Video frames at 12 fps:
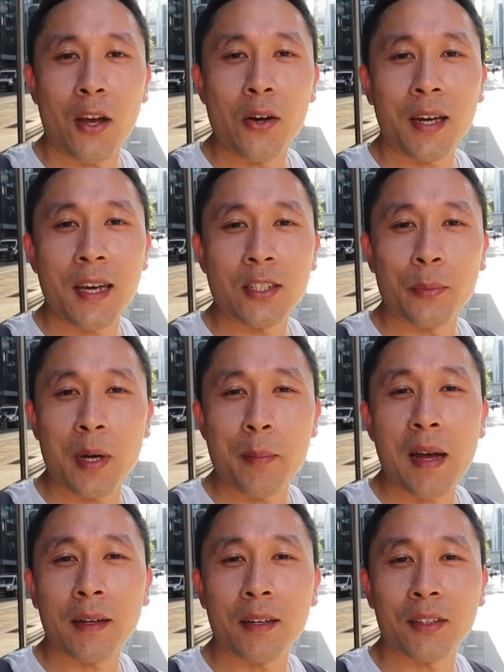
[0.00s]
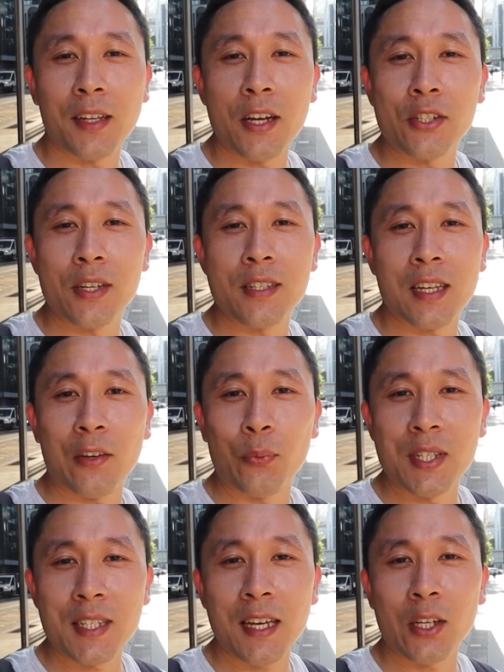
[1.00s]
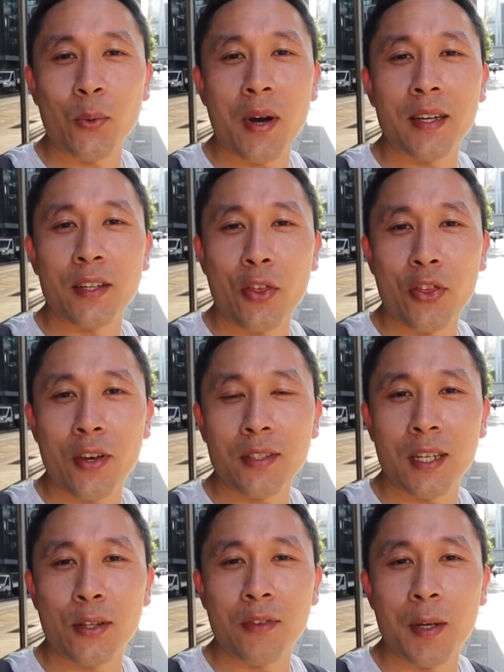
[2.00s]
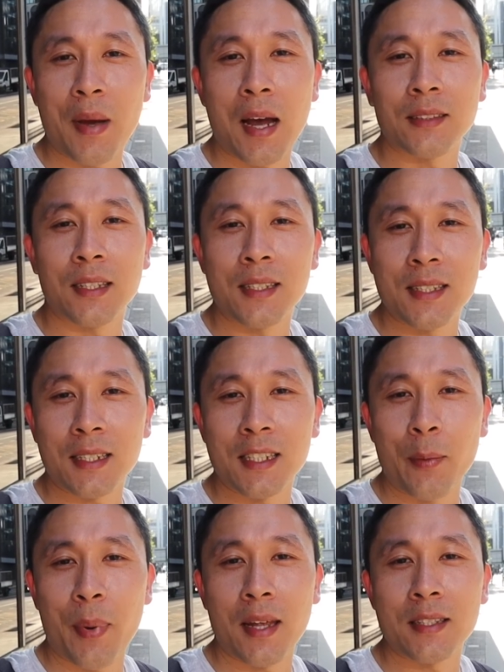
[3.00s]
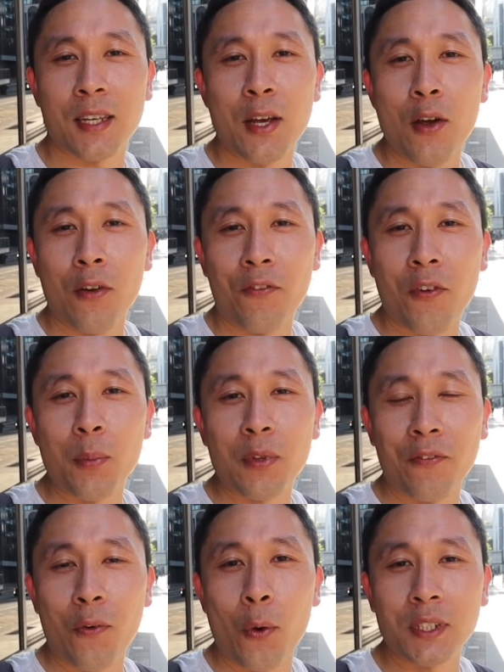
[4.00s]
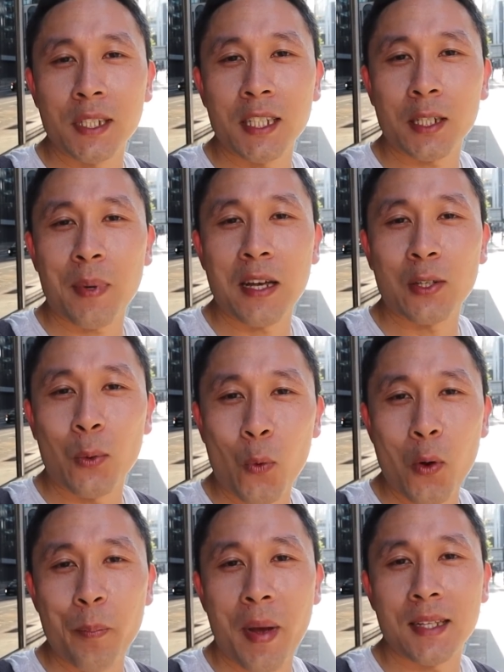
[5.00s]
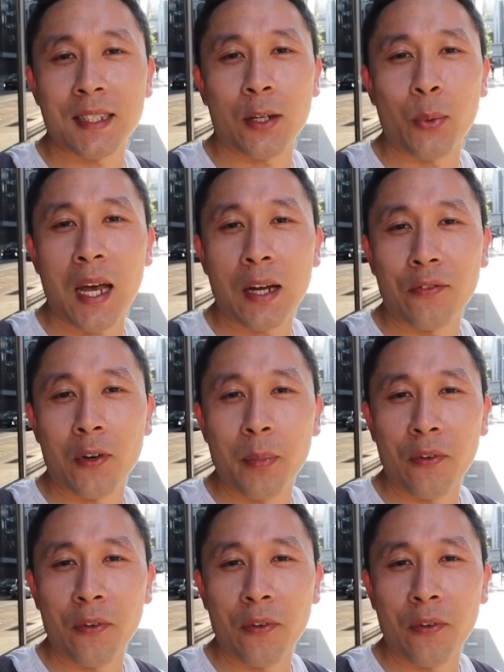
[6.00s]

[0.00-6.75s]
Okay, so by my calculations, if we take away the £33.60 from the £46.01 that we had from